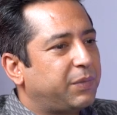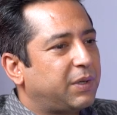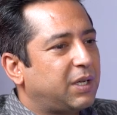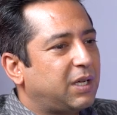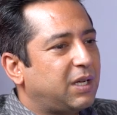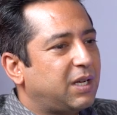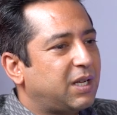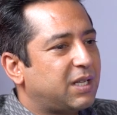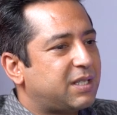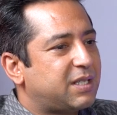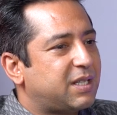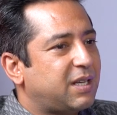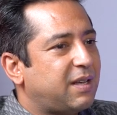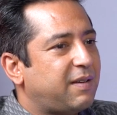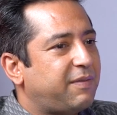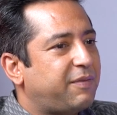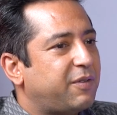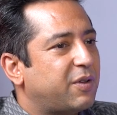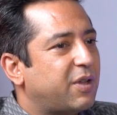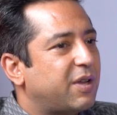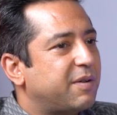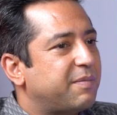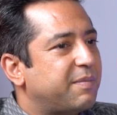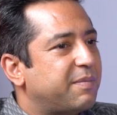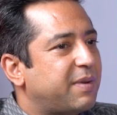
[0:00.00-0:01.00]
Let's say if
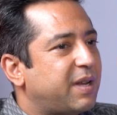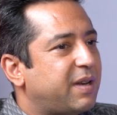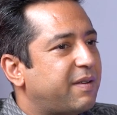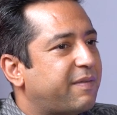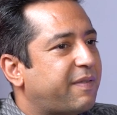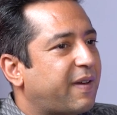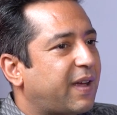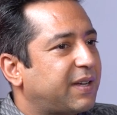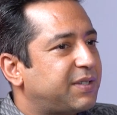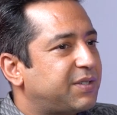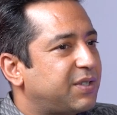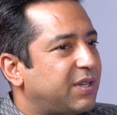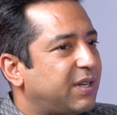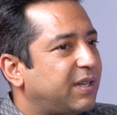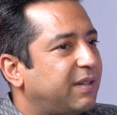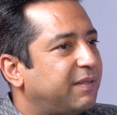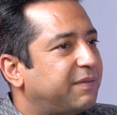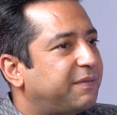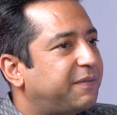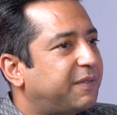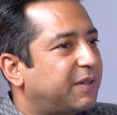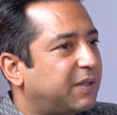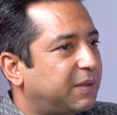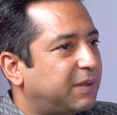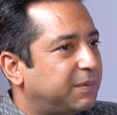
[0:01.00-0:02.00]
you're a manufacturing
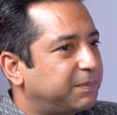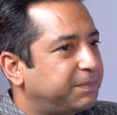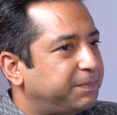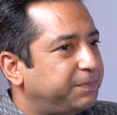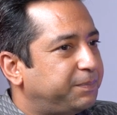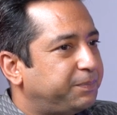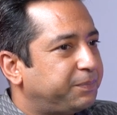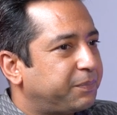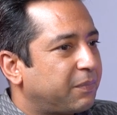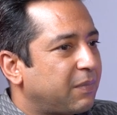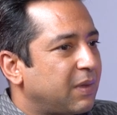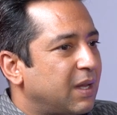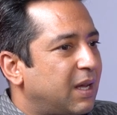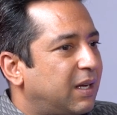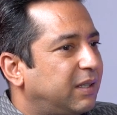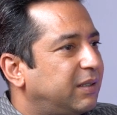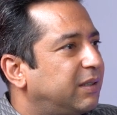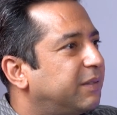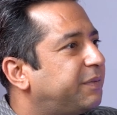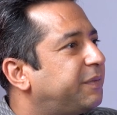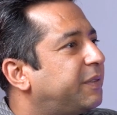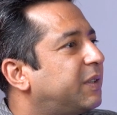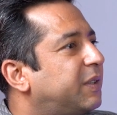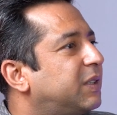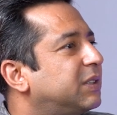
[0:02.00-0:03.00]
firm, the
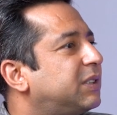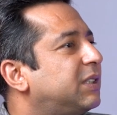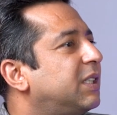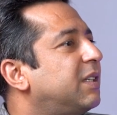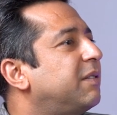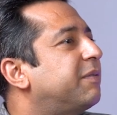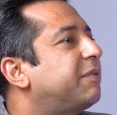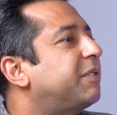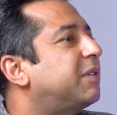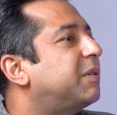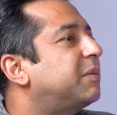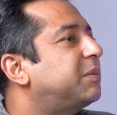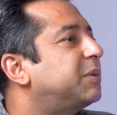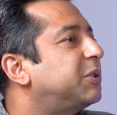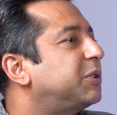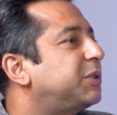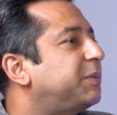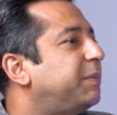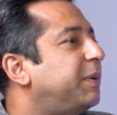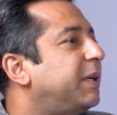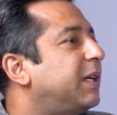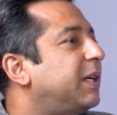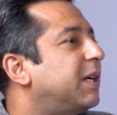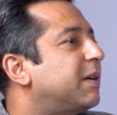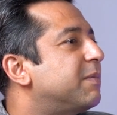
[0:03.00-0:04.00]
first and foremost
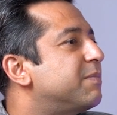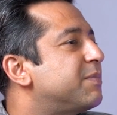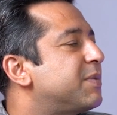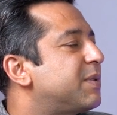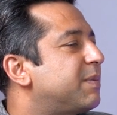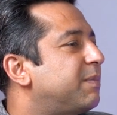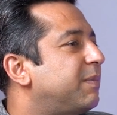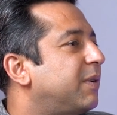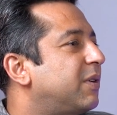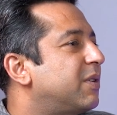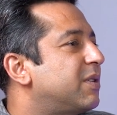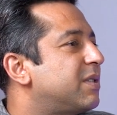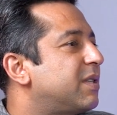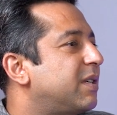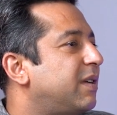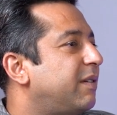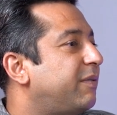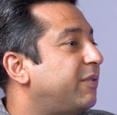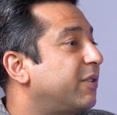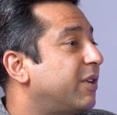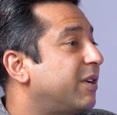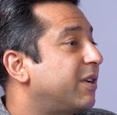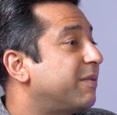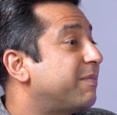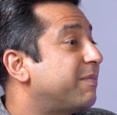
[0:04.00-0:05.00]
becomes, because if you're a